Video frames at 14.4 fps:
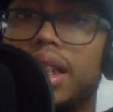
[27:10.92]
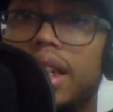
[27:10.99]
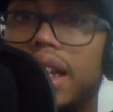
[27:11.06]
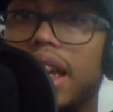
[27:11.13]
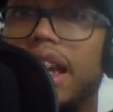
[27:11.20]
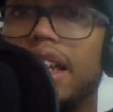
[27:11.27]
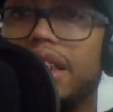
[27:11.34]

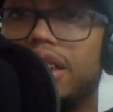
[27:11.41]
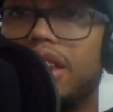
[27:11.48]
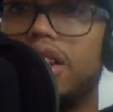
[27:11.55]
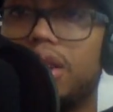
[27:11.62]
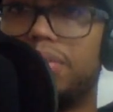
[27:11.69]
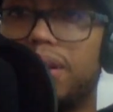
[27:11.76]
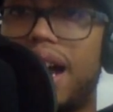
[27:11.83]
And
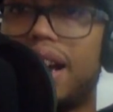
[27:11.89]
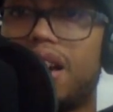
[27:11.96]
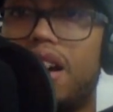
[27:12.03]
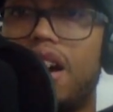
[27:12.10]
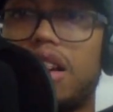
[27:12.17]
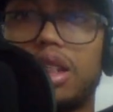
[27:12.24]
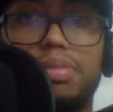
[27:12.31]
so the
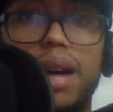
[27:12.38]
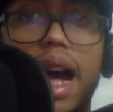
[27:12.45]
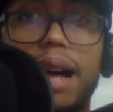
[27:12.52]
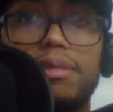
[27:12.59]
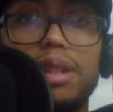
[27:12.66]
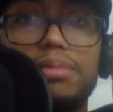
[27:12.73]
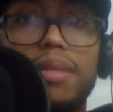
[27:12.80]
Blackhawks
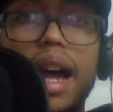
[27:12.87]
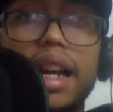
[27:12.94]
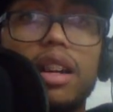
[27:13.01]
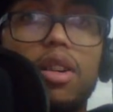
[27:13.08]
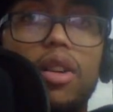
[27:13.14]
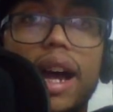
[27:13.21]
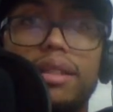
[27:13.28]
probably
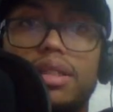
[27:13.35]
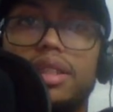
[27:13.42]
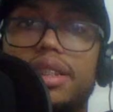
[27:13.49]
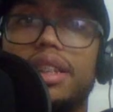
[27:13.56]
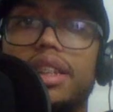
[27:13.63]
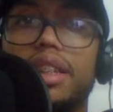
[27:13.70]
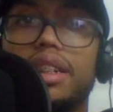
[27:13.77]
might go after
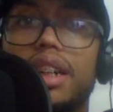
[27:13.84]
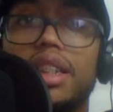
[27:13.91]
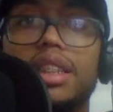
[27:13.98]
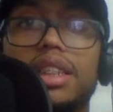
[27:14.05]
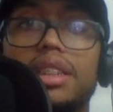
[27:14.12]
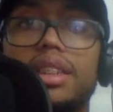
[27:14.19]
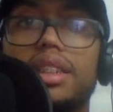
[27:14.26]
Dylan
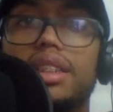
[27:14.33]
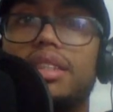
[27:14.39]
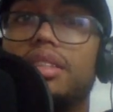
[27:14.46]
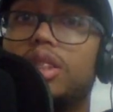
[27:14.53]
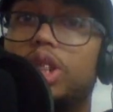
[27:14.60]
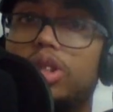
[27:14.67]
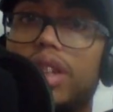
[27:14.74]
Cousins
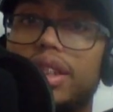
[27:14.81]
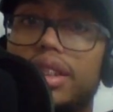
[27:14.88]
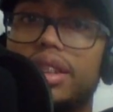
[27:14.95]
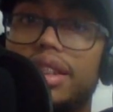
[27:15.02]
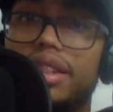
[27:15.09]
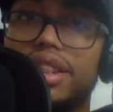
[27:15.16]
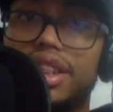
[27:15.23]
to
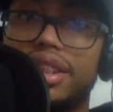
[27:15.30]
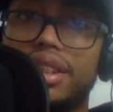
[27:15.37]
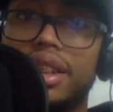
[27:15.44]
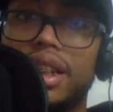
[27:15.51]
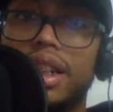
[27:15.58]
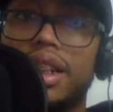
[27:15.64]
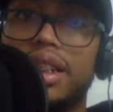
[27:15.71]
strengthen this
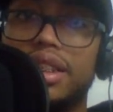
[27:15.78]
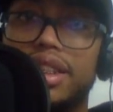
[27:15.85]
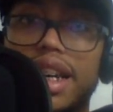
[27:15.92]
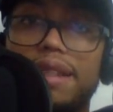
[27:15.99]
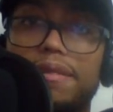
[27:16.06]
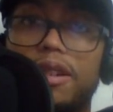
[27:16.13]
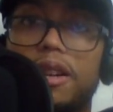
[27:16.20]

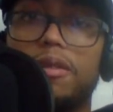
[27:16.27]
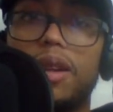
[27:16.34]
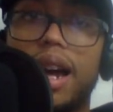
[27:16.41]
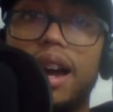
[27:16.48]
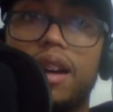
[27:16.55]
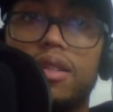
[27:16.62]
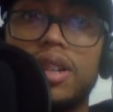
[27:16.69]
depth
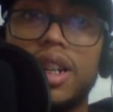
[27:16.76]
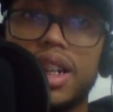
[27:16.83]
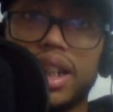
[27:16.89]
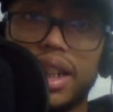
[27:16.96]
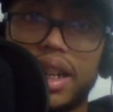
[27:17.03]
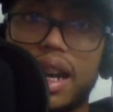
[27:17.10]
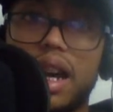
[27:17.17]
around
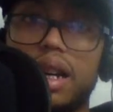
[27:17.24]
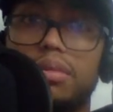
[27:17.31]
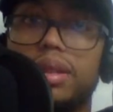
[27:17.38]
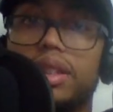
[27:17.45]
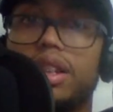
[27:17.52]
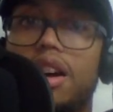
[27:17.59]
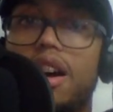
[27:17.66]
Connor
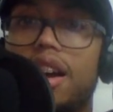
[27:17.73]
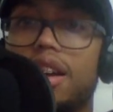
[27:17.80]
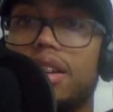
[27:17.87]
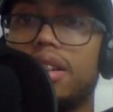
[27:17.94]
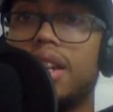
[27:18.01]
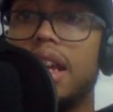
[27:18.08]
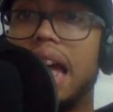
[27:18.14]

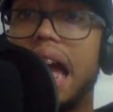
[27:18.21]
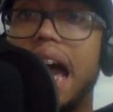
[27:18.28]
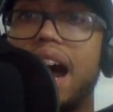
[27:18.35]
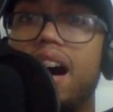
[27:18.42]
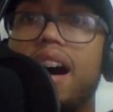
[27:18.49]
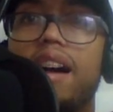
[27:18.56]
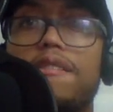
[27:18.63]
Bedard.
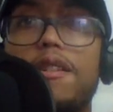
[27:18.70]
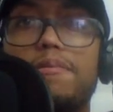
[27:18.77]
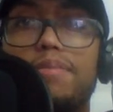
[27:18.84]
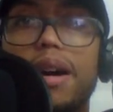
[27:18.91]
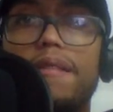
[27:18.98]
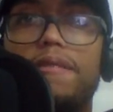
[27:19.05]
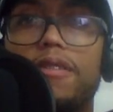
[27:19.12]
However,
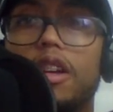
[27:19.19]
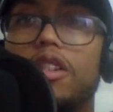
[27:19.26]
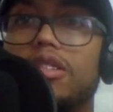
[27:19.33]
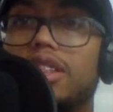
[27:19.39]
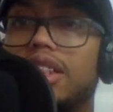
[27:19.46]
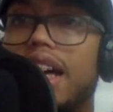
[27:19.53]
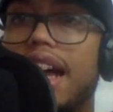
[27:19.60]

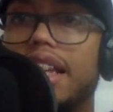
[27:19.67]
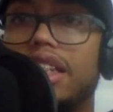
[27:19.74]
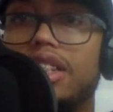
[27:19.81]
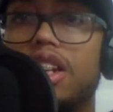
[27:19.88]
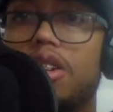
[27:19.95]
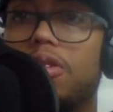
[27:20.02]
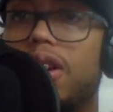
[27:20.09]
Buffalo was
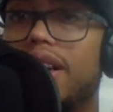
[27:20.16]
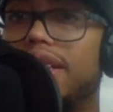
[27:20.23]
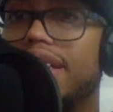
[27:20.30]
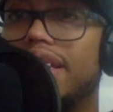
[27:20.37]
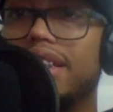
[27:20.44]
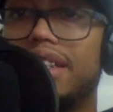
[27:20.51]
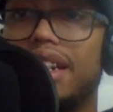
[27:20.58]
like, you know what,
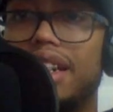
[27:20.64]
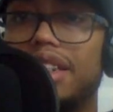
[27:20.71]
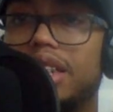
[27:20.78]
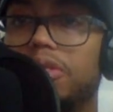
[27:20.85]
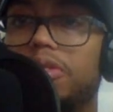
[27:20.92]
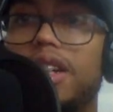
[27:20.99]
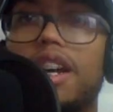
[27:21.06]
Dylan
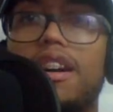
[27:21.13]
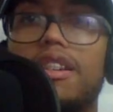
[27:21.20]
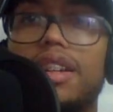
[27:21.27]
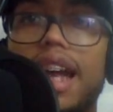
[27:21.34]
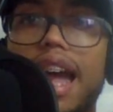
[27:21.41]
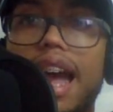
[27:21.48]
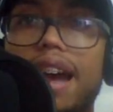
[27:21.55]
Cousins, we
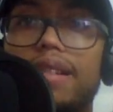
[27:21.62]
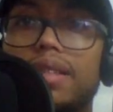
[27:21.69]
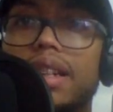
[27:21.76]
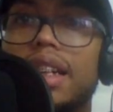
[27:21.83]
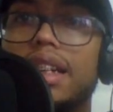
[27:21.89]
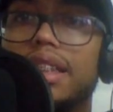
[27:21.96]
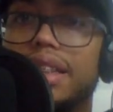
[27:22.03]
already
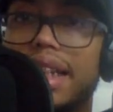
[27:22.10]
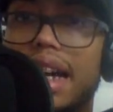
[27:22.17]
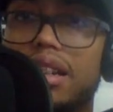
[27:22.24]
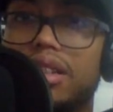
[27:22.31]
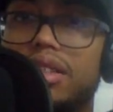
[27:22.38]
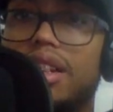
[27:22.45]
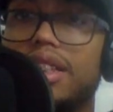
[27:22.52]
have
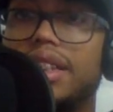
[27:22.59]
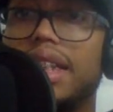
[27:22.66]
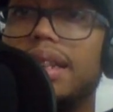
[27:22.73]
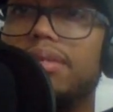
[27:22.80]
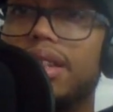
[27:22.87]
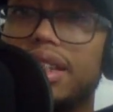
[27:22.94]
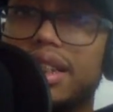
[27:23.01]
talent on our
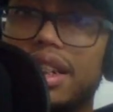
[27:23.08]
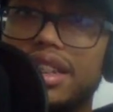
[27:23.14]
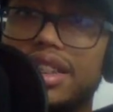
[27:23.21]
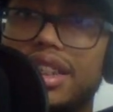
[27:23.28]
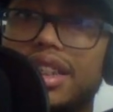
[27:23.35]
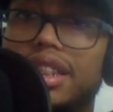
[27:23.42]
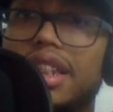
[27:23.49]
team. Dylan
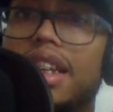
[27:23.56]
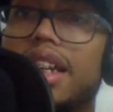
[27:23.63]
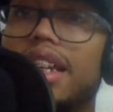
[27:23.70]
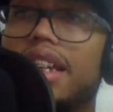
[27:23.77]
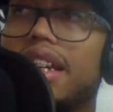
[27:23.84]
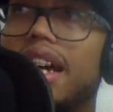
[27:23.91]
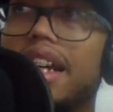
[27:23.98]
Cousins,
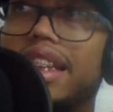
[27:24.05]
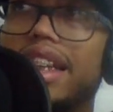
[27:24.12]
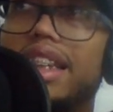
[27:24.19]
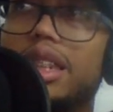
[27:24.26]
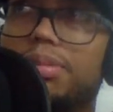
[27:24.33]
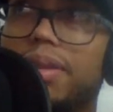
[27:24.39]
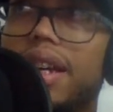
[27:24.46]
I
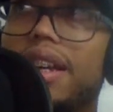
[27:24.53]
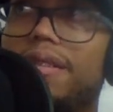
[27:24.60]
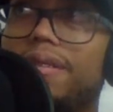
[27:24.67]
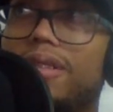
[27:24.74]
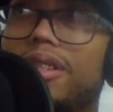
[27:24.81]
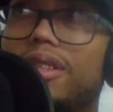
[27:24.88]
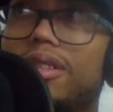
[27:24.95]
think he's playing